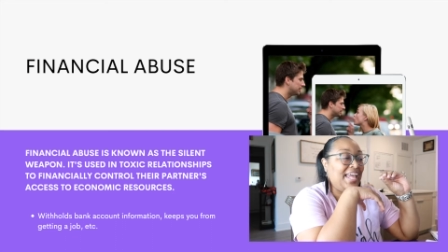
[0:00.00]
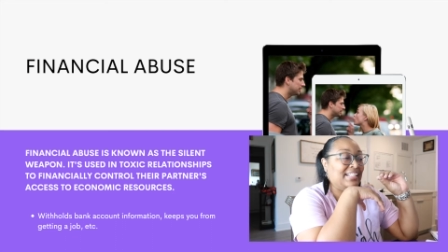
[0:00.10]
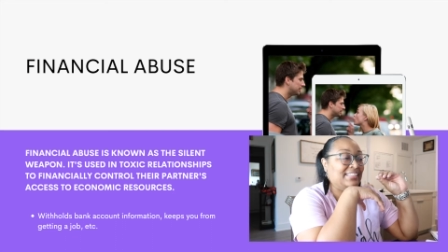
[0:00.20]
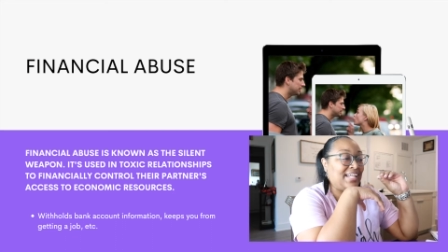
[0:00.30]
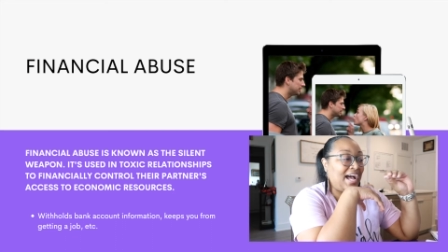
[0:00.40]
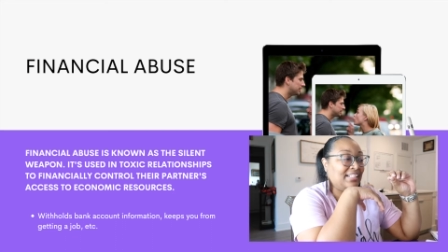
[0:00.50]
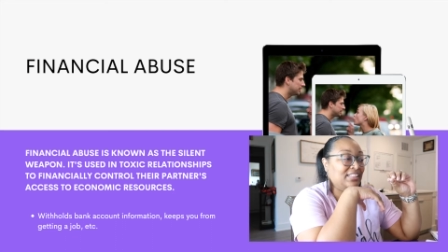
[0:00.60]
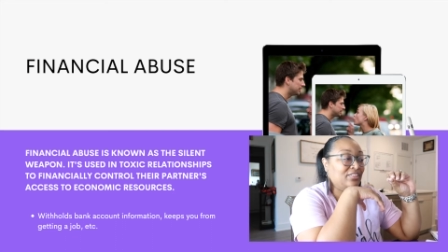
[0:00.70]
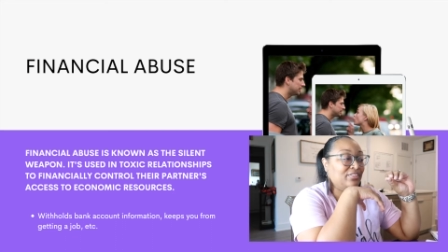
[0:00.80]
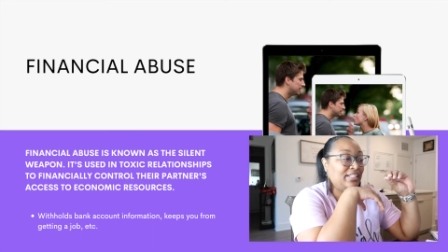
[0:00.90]
in
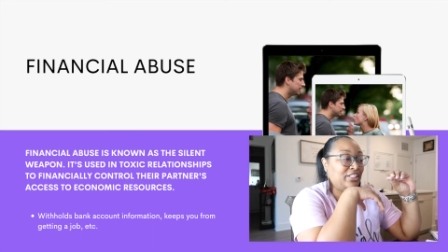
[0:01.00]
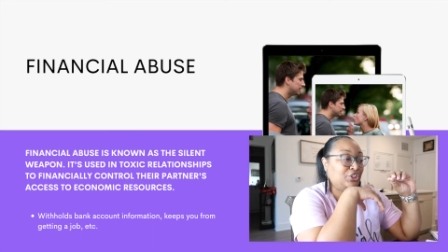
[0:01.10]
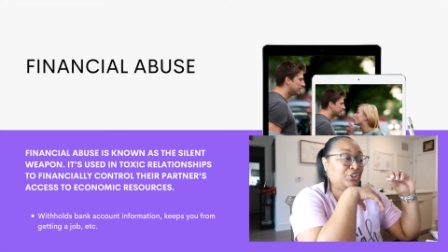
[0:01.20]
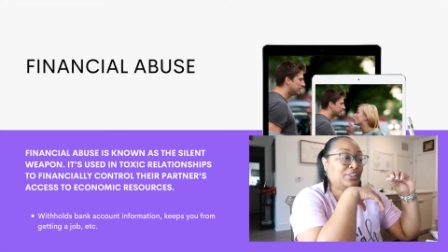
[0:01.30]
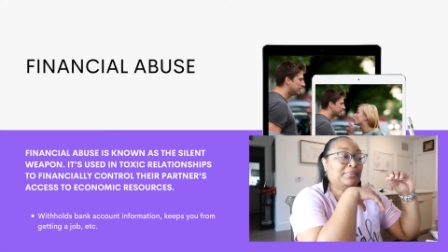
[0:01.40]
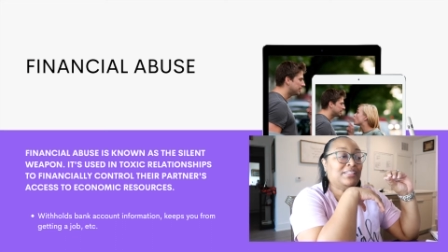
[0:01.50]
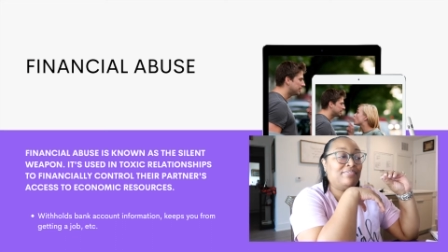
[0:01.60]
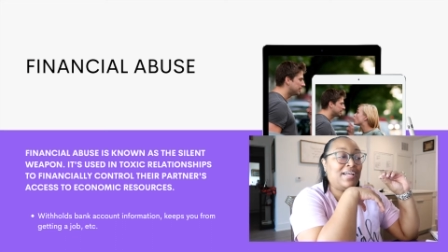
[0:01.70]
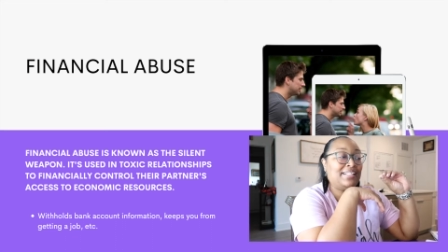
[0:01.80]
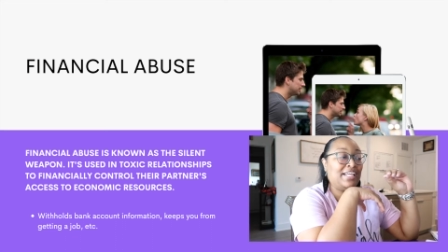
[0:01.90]
toxic relationships to
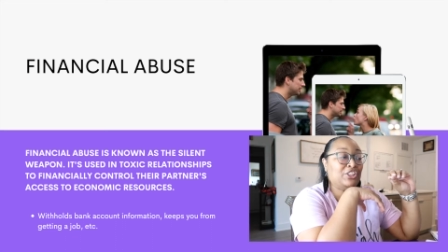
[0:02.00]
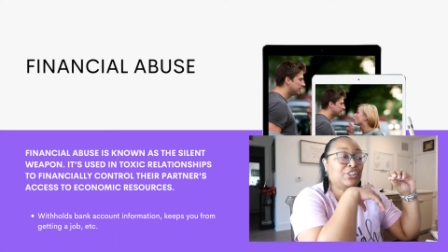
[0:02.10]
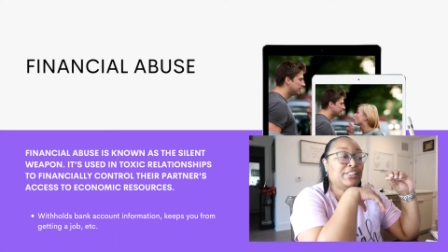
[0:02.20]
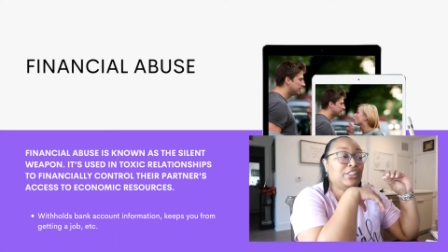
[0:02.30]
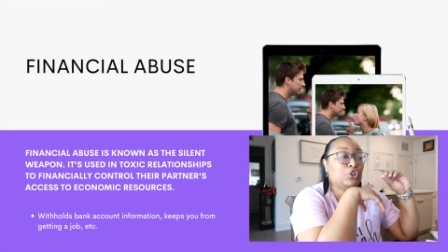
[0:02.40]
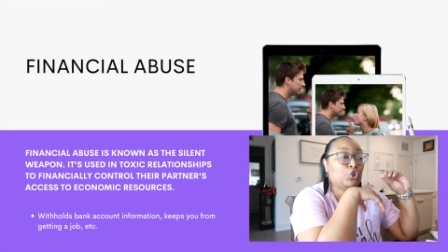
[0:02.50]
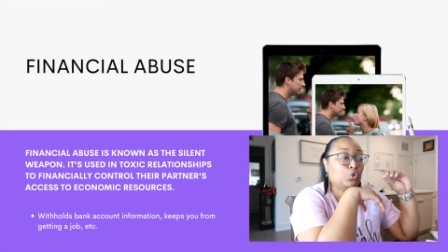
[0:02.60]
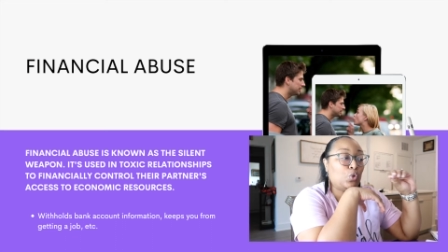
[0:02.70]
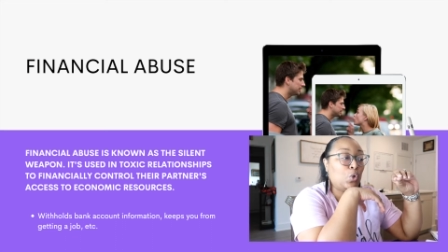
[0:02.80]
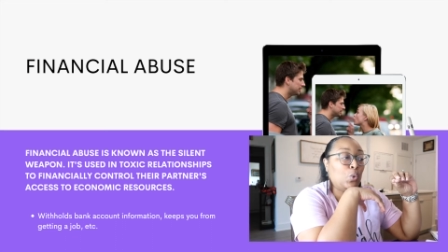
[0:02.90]
financially
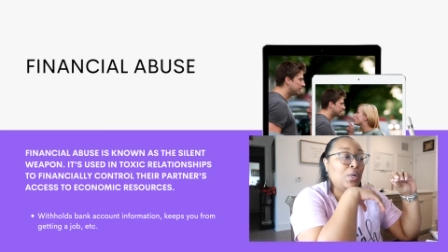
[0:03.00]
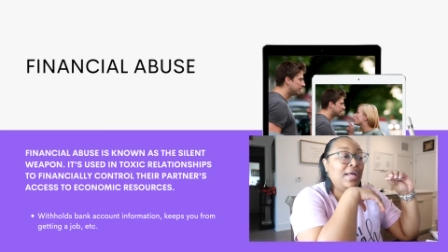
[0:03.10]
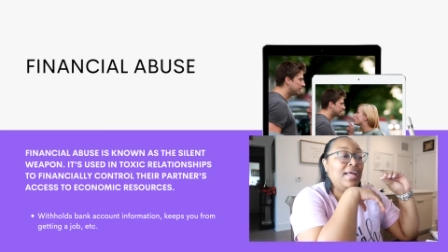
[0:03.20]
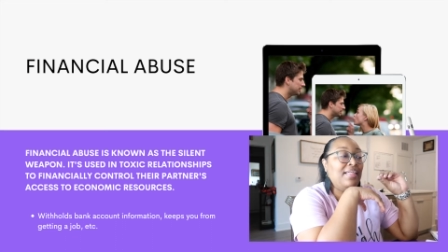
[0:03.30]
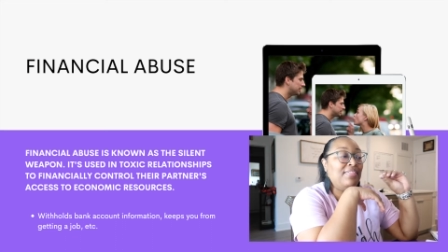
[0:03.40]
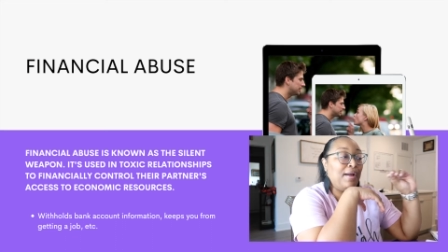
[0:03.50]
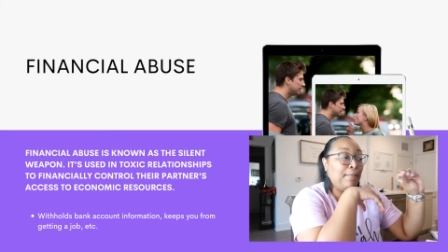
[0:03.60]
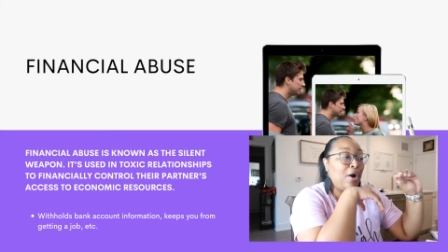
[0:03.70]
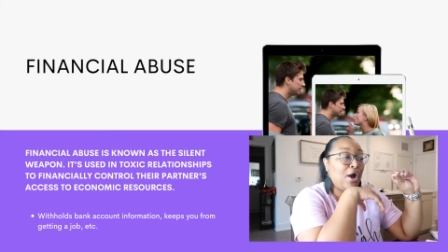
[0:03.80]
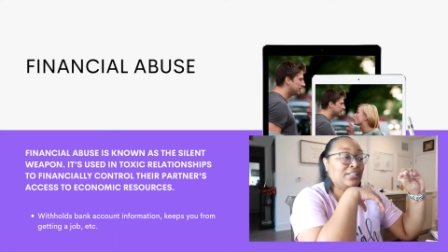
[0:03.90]
control their
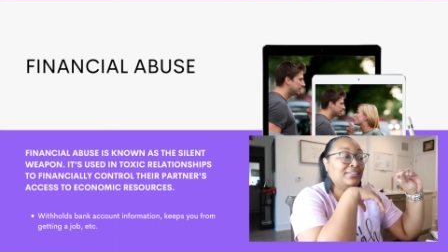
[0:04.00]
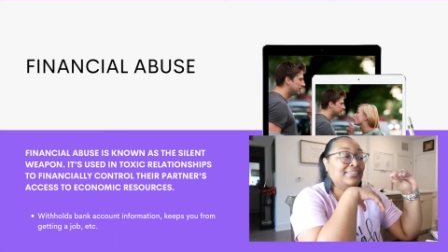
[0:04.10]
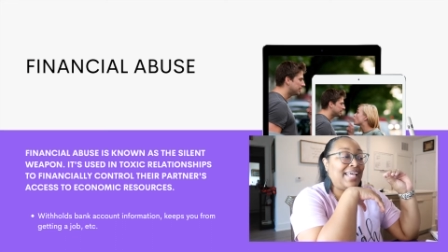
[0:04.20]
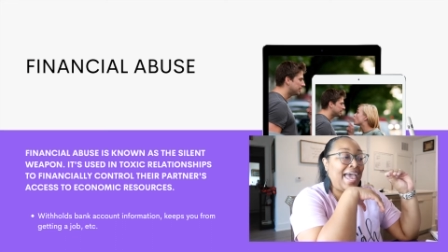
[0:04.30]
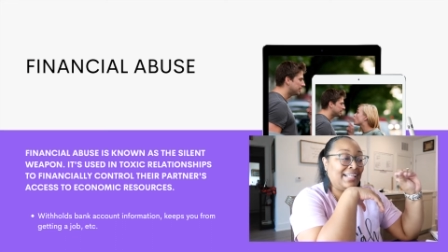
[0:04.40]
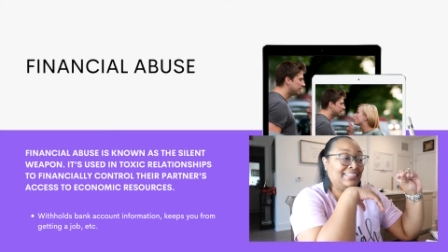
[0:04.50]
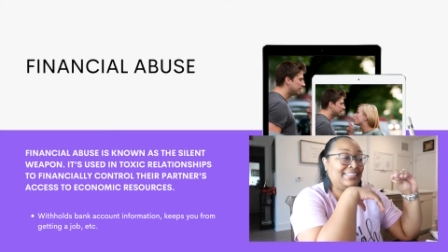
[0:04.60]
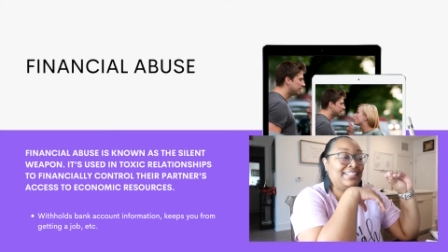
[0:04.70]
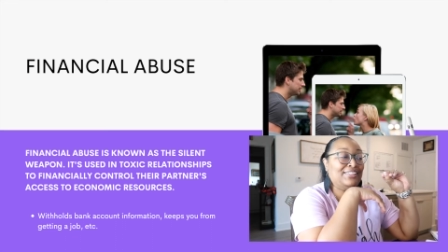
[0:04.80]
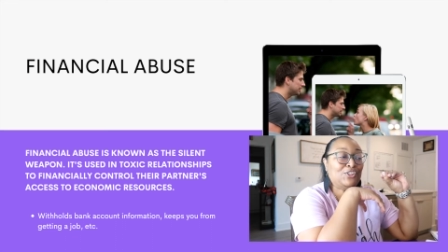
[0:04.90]
partner's
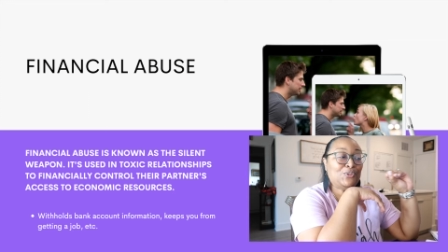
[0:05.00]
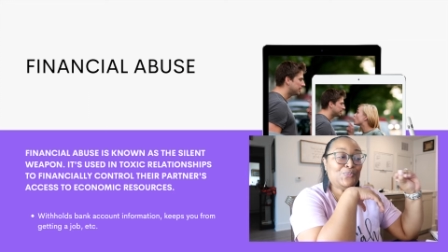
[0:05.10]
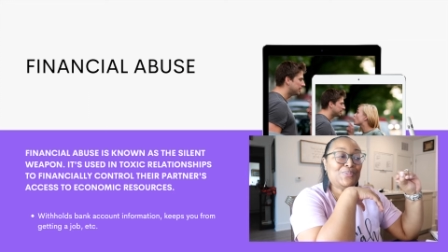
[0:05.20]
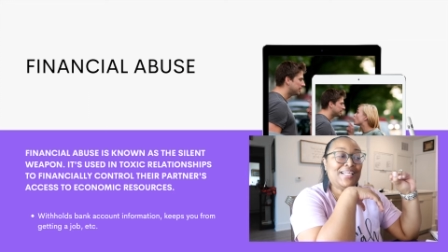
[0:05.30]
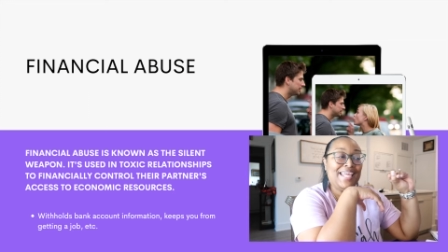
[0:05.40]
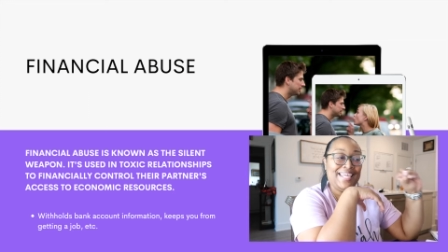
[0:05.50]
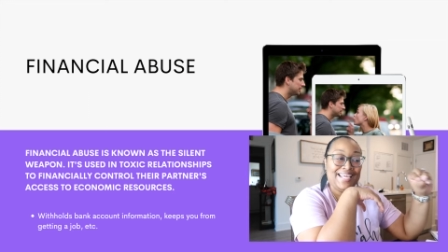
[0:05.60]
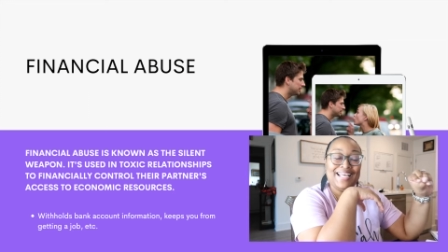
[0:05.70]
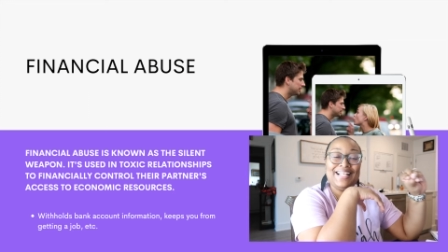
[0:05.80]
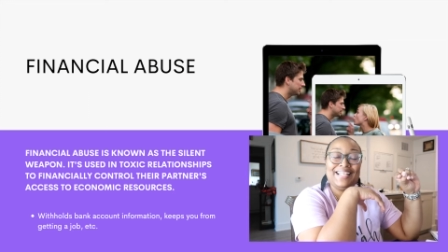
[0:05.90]
access to
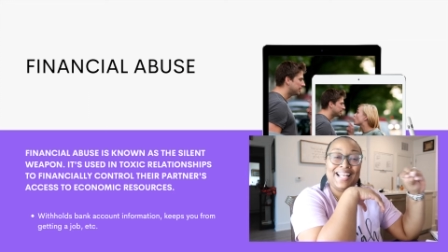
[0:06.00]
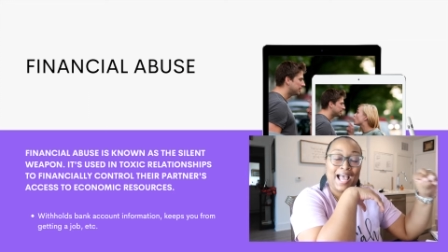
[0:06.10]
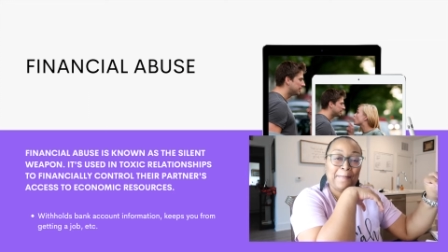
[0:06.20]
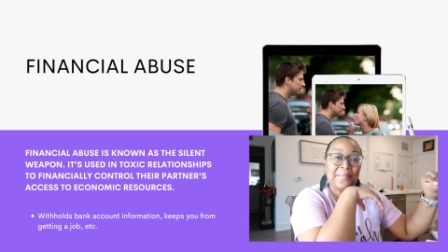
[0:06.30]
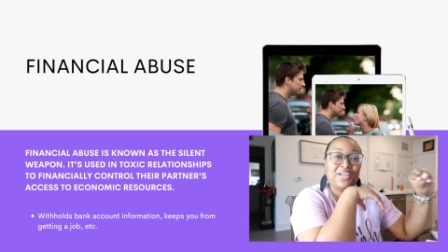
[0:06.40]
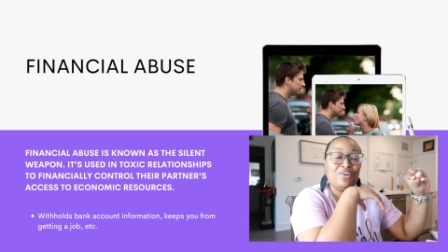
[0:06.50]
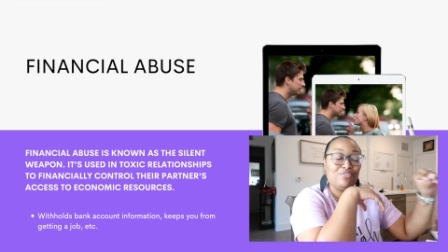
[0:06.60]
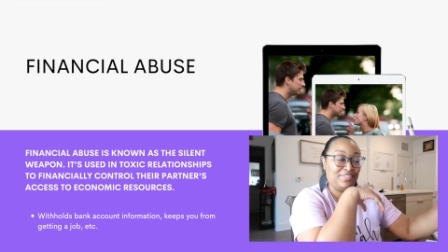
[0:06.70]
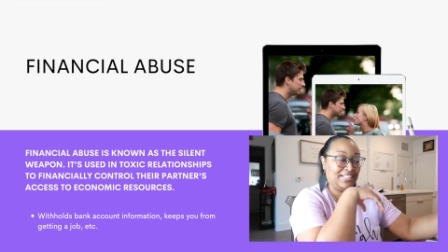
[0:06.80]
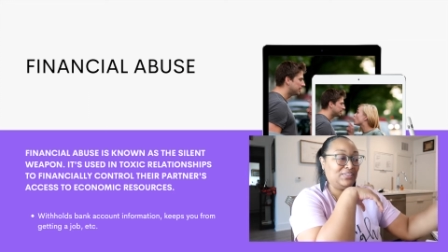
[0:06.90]
economic
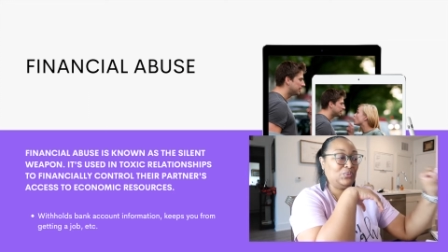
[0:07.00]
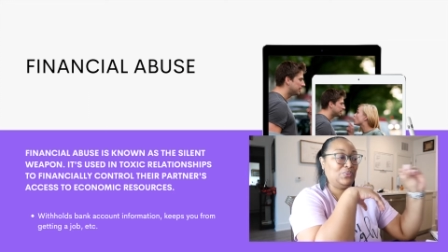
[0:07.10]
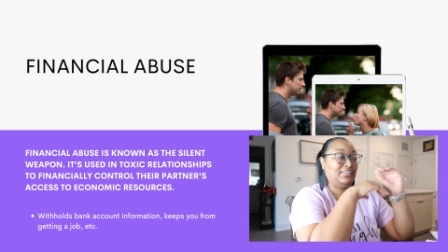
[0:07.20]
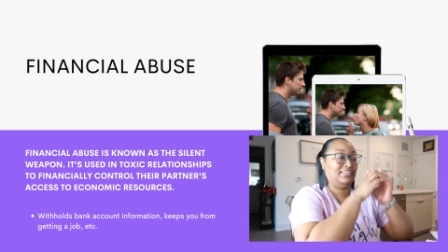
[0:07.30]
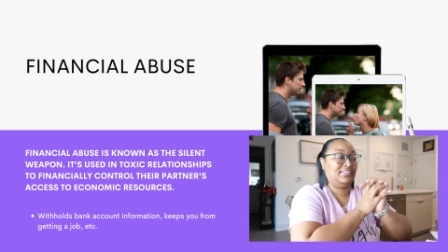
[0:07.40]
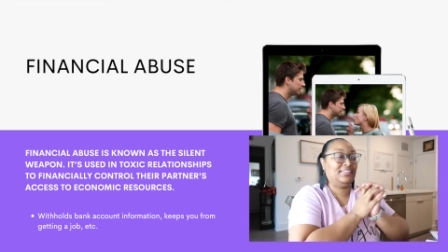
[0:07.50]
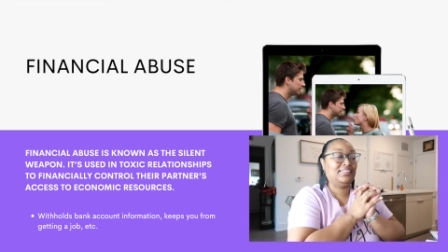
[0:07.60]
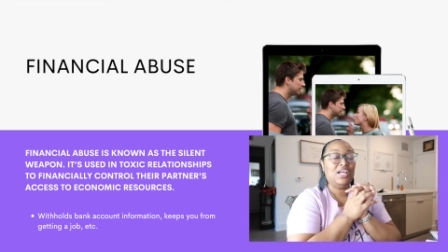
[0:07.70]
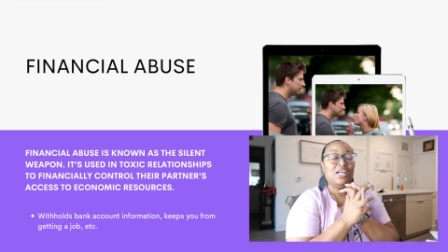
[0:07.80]
resources.